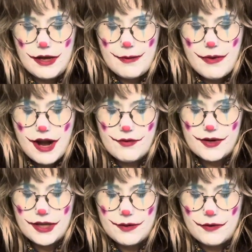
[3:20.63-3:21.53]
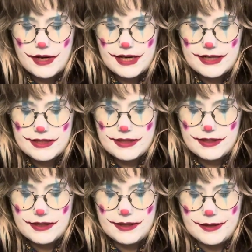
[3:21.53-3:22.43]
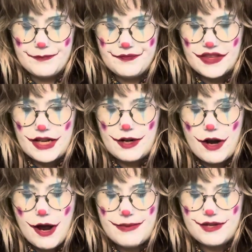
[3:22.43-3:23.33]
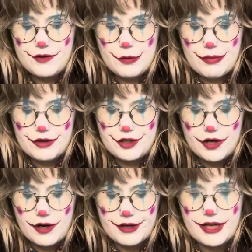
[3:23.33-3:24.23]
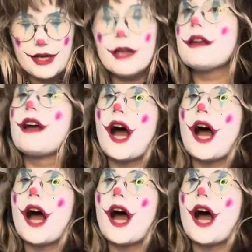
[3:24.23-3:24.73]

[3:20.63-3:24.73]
but I really wanted it to not be super chunky.